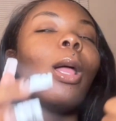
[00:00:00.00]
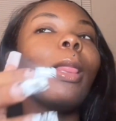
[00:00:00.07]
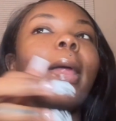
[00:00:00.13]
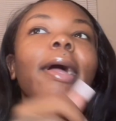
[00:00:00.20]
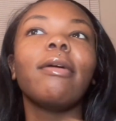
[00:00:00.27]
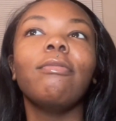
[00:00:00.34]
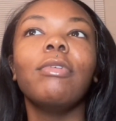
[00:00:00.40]

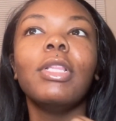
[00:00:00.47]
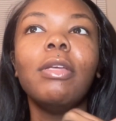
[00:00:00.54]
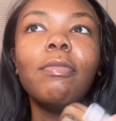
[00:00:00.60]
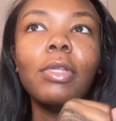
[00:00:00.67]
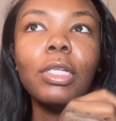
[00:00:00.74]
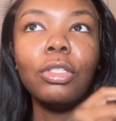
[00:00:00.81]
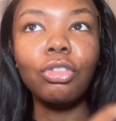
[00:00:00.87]
like
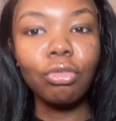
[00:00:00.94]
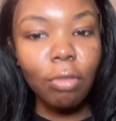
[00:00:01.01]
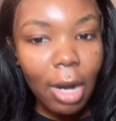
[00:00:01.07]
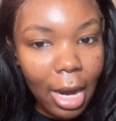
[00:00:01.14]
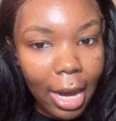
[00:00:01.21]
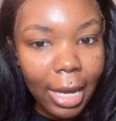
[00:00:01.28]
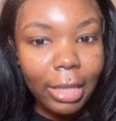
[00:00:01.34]
really
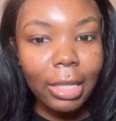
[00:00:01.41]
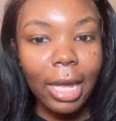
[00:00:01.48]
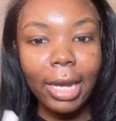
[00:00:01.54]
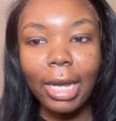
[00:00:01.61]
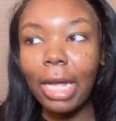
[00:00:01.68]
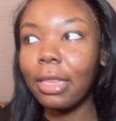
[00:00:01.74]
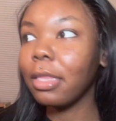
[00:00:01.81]
dry,
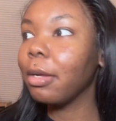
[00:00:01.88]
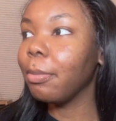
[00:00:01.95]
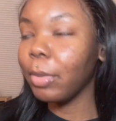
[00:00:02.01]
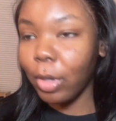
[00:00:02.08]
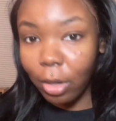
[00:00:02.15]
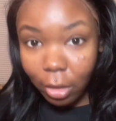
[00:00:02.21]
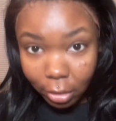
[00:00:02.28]
like
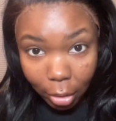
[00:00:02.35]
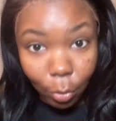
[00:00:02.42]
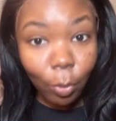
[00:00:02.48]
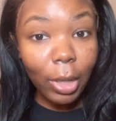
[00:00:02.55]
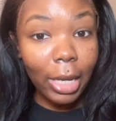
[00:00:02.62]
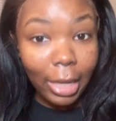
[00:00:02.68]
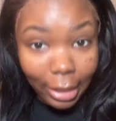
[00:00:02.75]
them curly
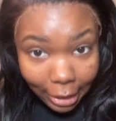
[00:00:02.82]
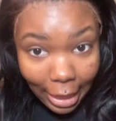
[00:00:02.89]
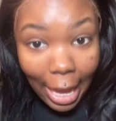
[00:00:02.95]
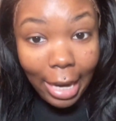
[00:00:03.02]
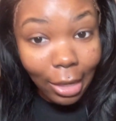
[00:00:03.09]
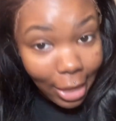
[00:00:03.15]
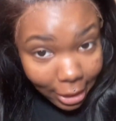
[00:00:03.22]
wig,
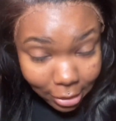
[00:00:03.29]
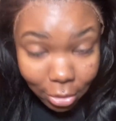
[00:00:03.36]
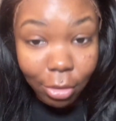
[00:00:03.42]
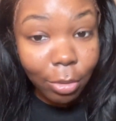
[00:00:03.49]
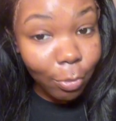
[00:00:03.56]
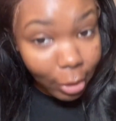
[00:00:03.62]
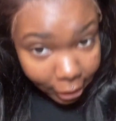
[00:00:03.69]
that last
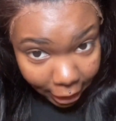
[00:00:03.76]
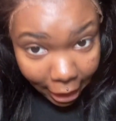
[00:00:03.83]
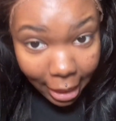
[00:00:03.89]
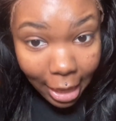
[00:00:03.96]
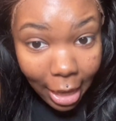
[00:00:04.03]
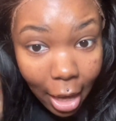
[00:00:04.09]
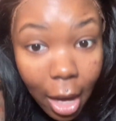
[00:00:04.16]
curly wig that
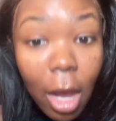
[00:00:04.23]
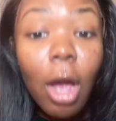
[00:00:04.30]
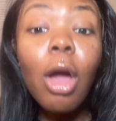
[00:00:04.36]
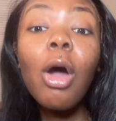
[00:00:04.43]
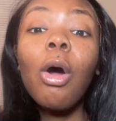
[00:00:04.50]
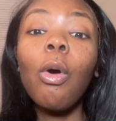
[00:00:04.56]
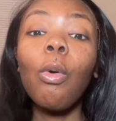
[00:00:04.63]
I had,
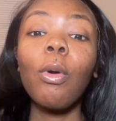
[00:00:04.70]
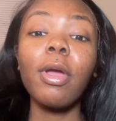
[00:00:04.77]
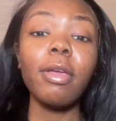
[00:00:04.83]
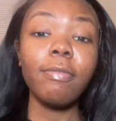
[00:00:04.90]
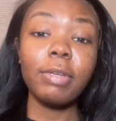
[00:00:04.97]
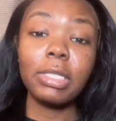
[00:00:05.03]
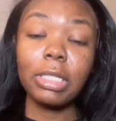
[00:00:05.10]
or
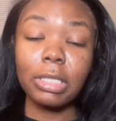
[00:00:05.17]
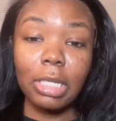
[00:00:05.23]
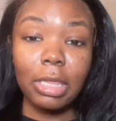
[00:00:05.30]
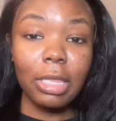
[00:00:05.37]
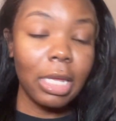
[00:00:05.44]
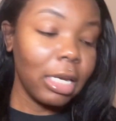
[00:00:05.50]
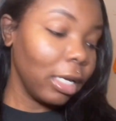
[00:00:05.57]
if it's a
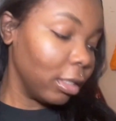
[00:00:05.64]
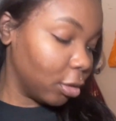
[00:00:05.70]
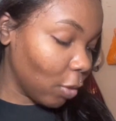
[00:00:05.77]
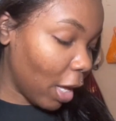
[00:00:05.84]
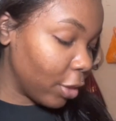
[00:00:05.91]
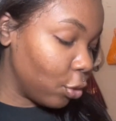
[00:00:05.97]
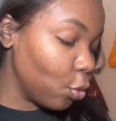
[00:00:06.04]
synthetic.
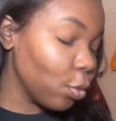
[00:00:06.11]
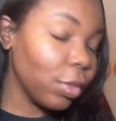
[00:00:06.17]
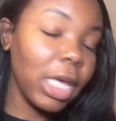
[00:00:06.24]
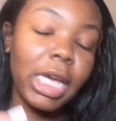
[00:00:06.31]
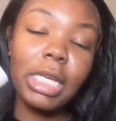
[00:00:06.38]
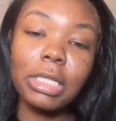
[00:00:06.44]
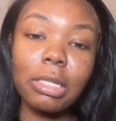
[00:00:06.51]
So I do
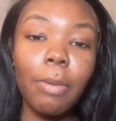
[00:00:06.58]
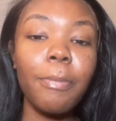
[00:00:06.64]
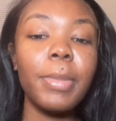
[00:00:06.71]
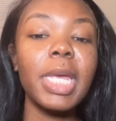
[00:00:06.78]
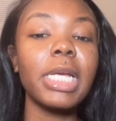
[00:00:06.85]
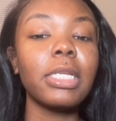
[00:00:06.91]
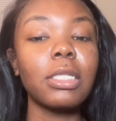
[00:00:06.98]
think it's a
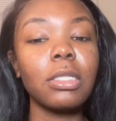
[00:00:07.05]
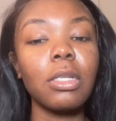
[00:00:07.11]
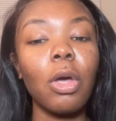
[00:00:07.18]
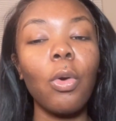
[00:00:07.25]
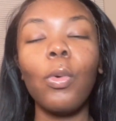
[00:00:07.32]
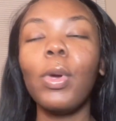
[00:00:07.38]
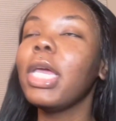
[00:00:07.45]
mix.
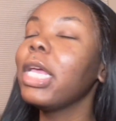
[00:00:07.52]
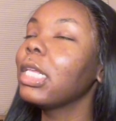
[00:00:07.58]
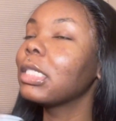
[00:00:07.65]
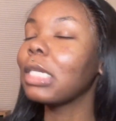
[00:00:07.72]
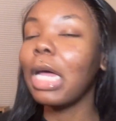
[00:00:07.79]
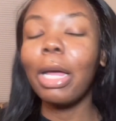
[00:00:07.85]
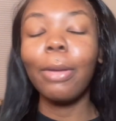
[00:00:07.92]
So
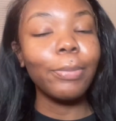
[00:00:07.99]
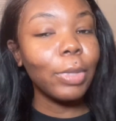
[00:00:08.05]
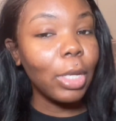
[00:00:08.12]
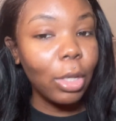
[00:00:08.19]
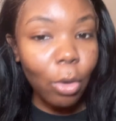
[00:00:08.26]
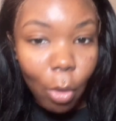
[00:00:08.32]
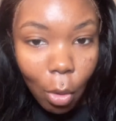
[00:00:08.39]
it's up
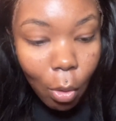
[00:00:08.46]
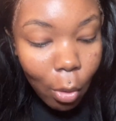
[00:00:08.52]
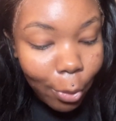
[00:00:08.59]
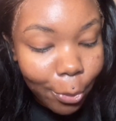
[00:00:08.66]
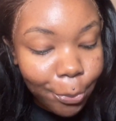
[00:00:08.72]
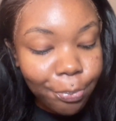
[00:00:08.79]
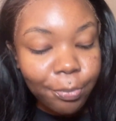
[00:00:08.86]
to
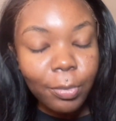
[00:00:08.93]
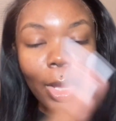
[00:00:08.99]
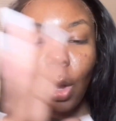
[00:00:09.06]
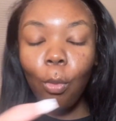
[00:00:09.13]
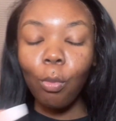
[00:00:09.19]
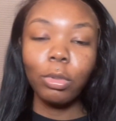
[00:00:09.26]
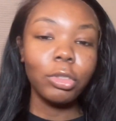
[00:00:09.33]
y'all
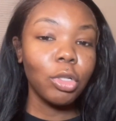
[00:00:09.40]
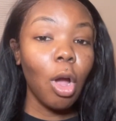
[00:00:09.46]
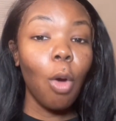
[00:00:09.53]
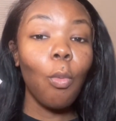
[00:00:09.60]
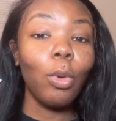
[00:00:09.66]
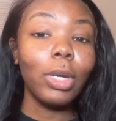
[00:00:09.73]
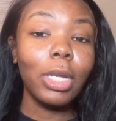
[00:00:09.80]
what
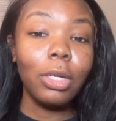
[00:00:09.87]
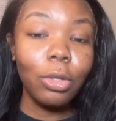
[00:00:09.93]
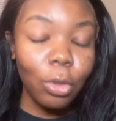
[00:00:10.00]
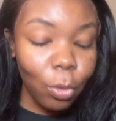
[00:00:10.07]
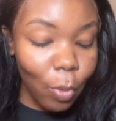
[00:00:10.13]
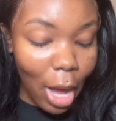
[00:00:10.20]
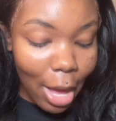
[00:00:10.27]
y'all want to
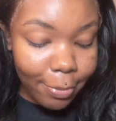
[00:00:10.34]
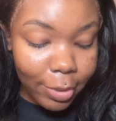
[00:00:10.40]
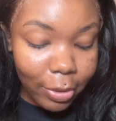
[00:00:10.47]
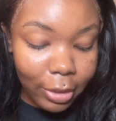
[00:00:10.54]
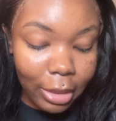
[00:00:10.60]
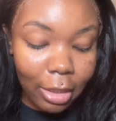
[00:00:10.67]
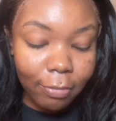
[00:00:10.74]
do. I'm
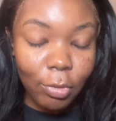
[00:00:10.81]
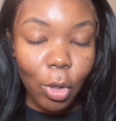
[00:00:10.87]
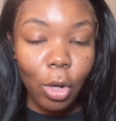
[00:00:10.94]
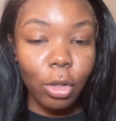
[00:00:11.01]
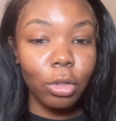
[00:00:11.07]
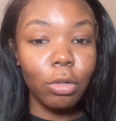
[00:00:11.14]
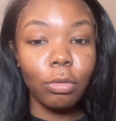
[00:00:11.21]
here to give
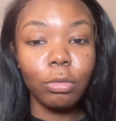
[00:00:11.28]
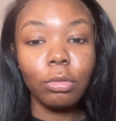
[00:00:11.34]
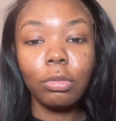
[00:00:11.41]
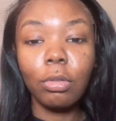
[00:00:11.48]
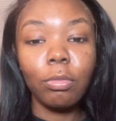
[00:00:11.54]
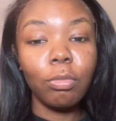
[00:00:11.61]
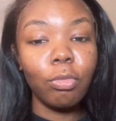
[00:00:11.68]
y'all
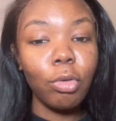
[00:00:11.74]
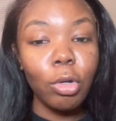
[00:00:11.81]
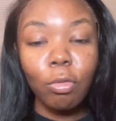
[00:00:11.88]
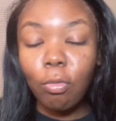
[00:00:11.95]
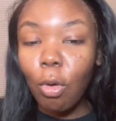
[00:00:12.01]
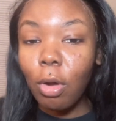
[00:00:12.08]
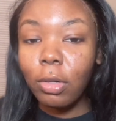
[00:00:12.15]
the
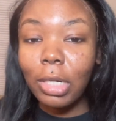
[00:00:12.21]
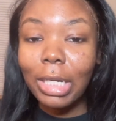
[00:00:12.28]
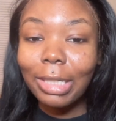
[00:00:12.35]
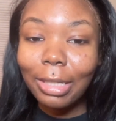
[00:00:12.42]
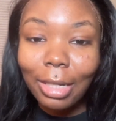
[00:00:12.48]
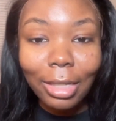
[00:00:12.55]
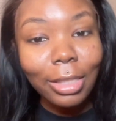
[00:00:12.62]
real raw and
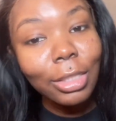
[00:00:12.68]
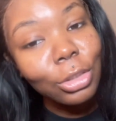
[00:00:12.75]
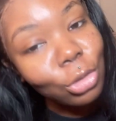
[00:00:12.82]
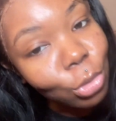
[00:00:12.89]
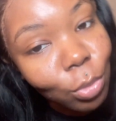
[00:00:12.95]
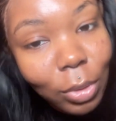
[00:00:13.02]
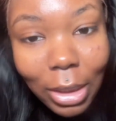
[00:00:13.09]
uncut, the
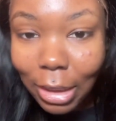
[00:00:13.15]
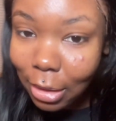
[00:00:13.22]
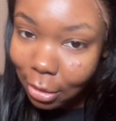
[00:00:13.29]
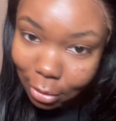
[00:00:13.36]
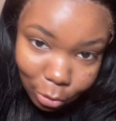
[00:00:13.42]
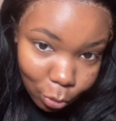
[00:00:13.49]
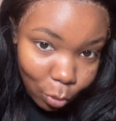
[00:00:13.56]
juice and
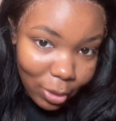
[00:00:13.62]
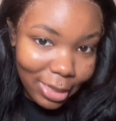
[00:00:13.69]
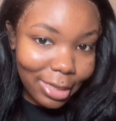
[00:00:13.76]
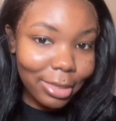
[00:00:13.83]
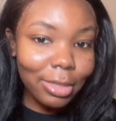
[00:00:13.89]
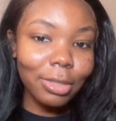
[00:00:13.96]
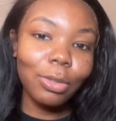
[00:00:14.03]
the
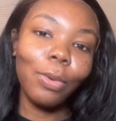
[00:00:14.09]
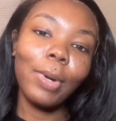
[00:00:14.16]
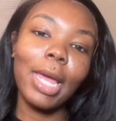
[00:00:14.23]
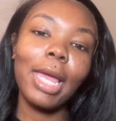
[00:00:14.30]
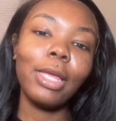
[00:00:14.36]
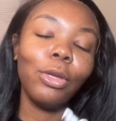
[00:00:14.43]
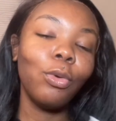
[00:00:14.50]
squeeze, so
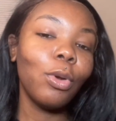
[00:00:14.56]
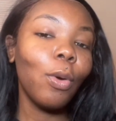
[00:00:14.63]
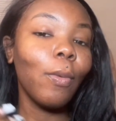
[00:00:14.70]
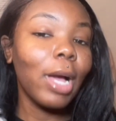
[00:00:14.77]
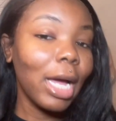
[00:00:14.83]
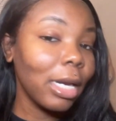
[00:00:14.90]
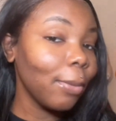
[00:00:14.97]
that you
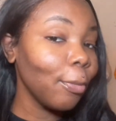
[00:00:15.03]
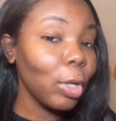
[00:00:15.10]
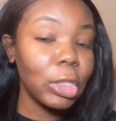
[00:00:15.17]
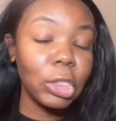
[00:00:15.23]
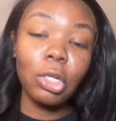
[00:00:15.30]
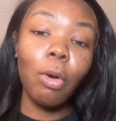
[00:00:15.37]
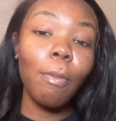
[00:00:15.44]
don't gotta
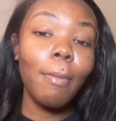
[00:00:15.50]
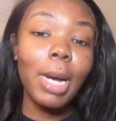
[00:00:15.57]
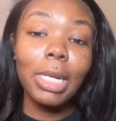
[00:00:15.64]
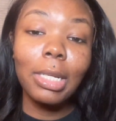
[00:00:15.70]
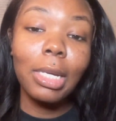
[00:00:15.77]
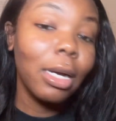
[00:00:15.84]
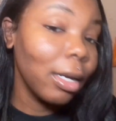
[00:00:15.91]
waste your
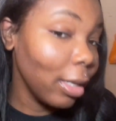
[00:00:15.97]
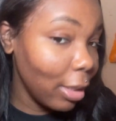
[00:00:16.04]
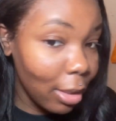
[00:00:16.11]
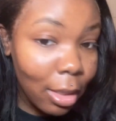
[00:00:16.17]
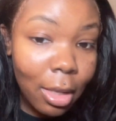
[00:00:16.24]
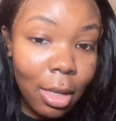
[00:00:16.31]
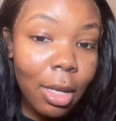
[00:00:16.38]
money on